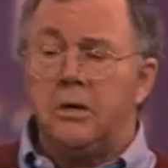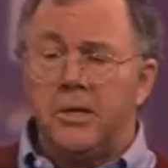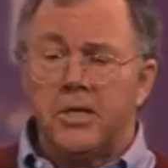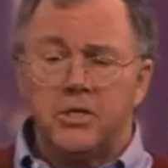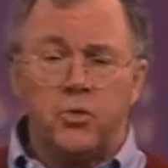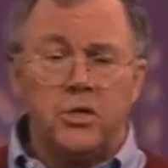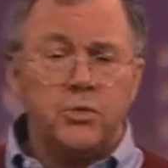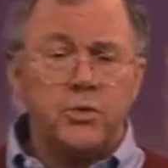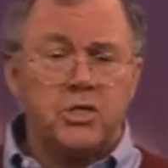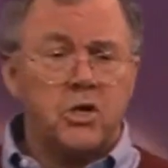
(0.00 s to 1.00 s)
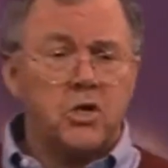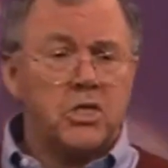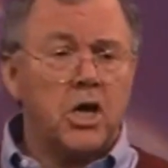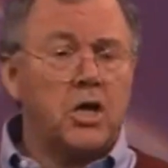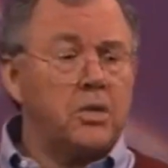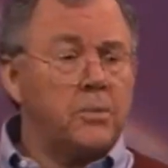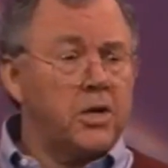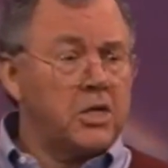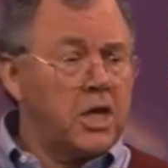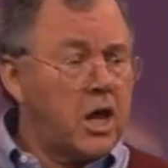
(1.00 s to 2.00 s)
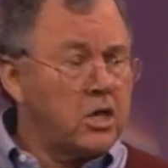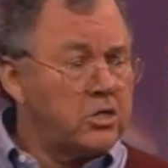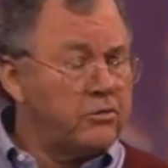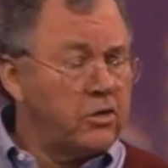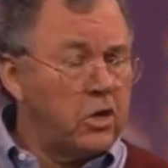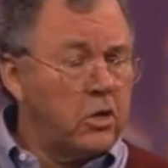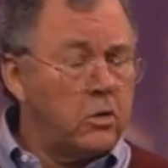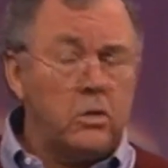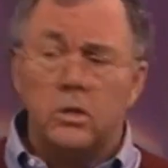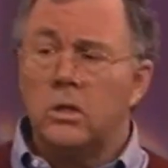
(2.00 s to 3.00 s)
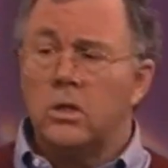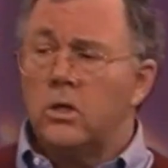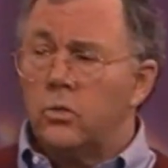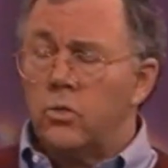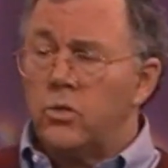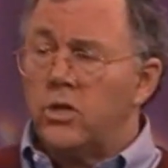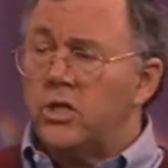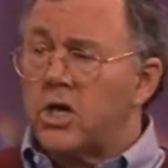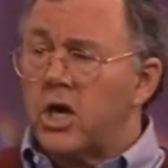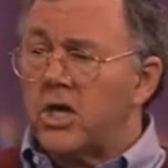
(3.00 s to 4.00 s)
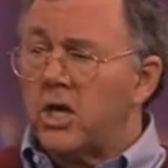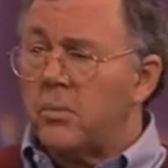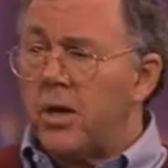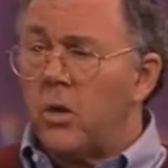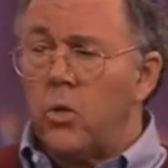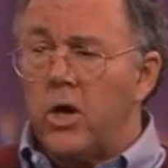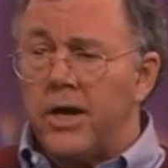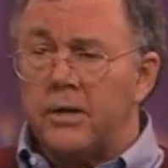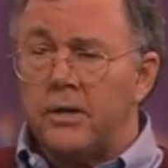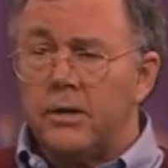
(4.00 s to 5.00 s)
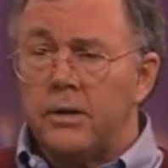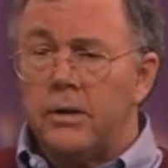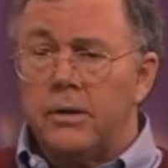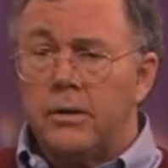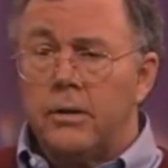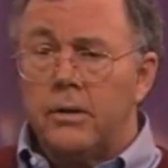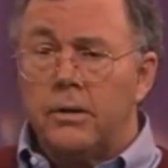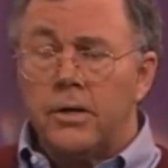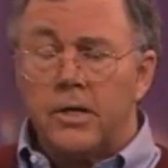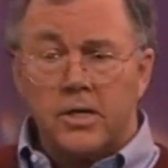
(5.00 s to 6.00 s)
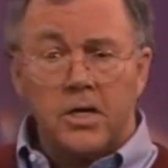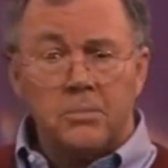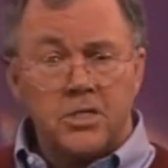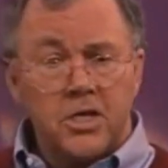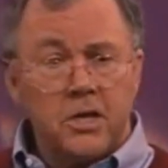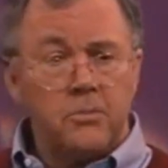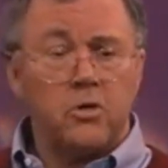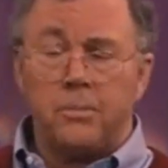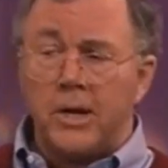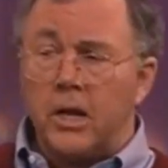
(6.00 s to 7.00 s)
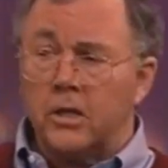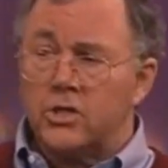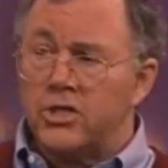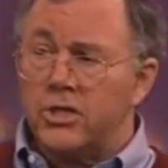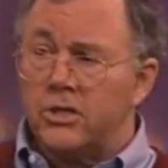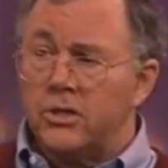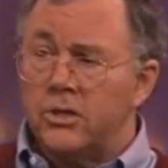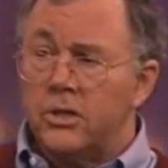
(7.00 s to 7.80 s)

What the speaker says: Because once we start talking about cash flow, we're really talking about what? Income statement or balance sheet?